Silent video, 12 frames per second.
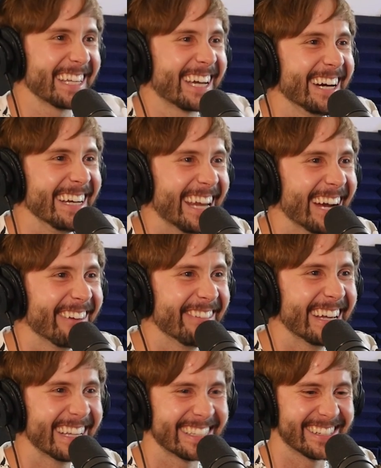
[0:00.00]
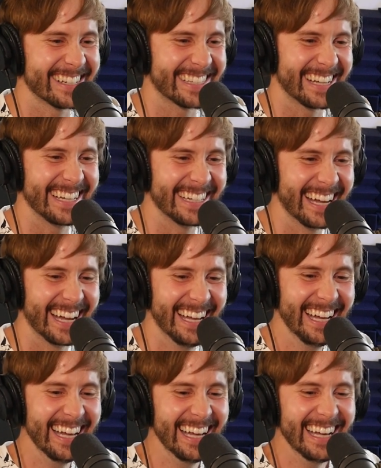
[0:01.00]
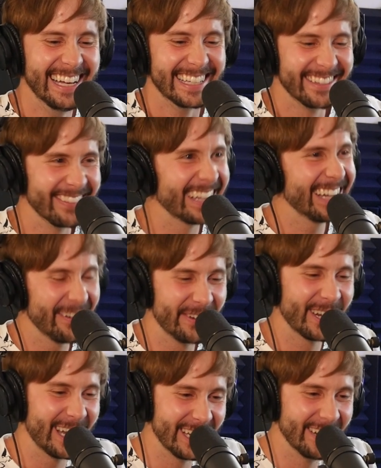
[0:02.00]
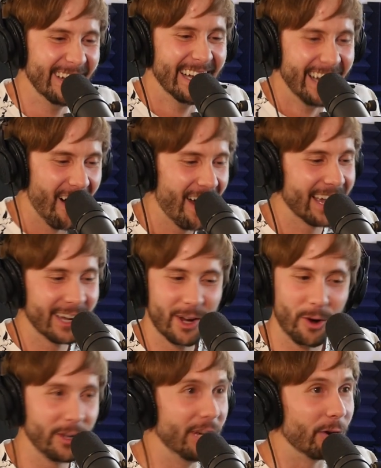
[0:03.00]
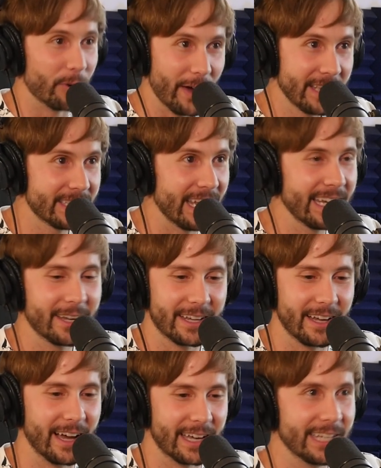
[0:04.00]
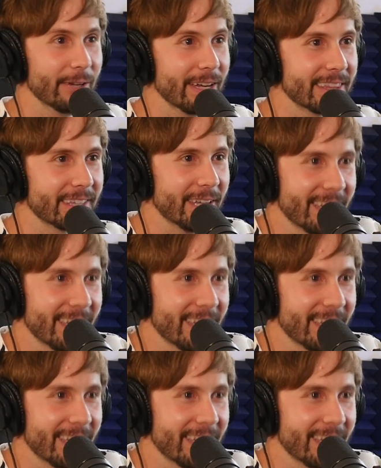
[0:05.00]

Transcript: he couldn't hear me because he just said yeah. So I'm like, yeah, but can oh you? my god! Right, you know, great take. Uh, can you hit the?